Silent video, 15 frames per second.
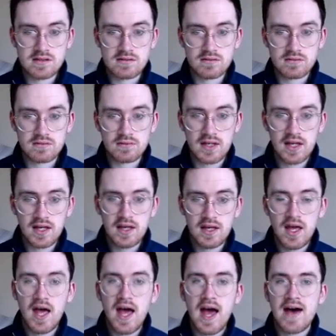Okay,
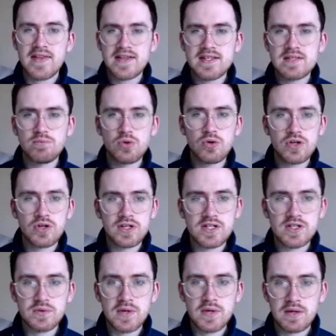and that's important as
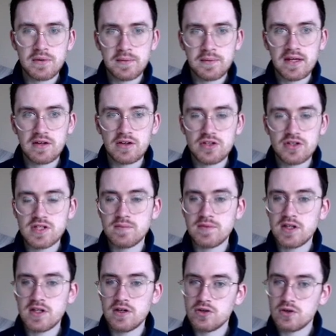well when we get on to some of the
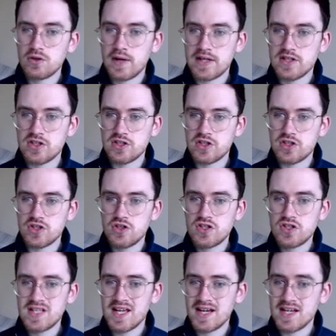other questions, just that
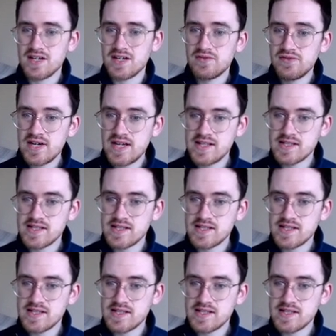kind of phrasing.